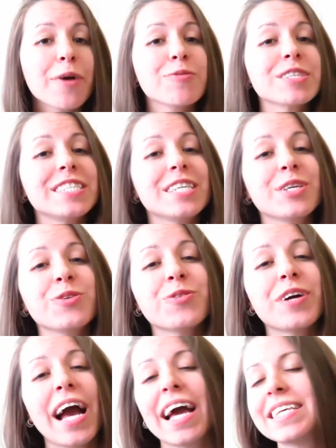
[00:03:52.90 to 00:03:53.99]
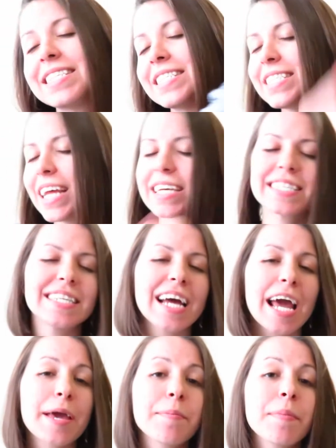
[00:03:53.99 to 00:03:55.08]
I will see you guys next
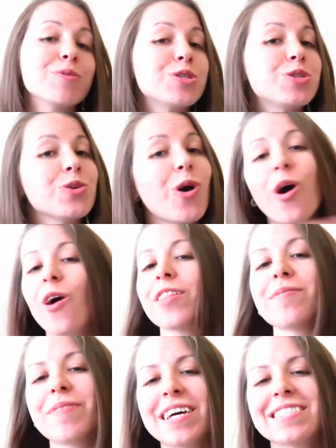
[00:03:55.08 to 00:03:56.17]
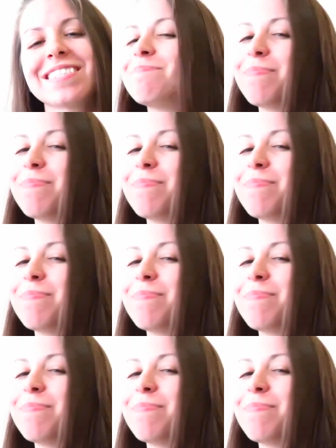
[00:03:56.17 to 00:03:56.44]
time. Wish you all the best.